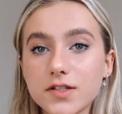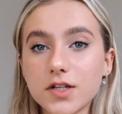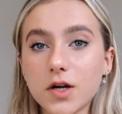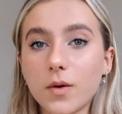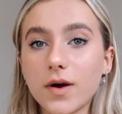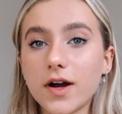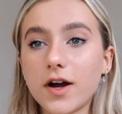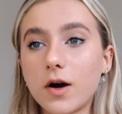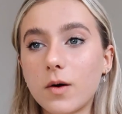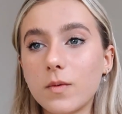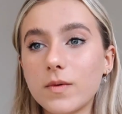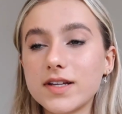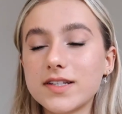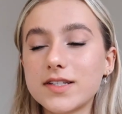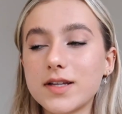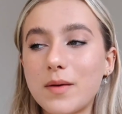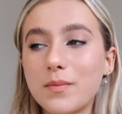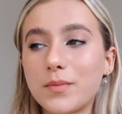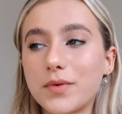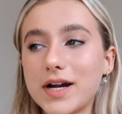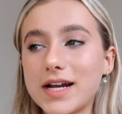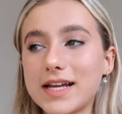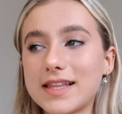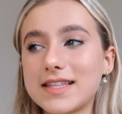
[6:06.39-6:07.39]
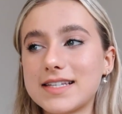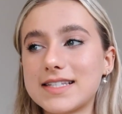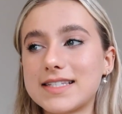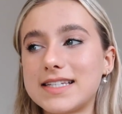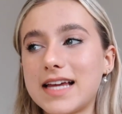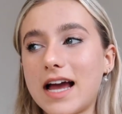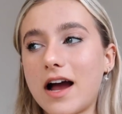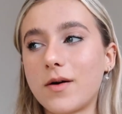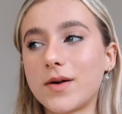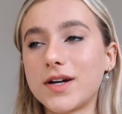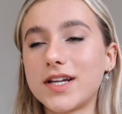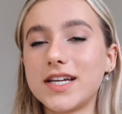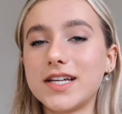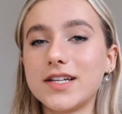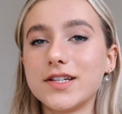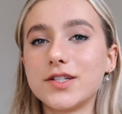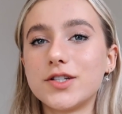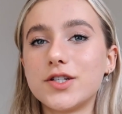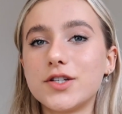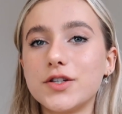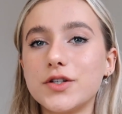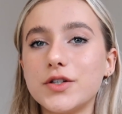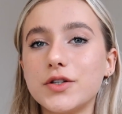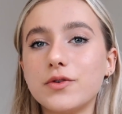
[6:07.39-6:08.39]
So I always break this down
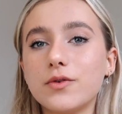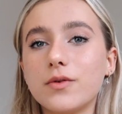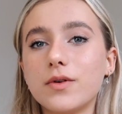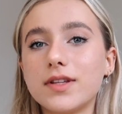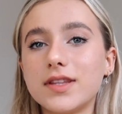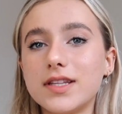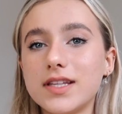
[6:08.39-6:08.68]
into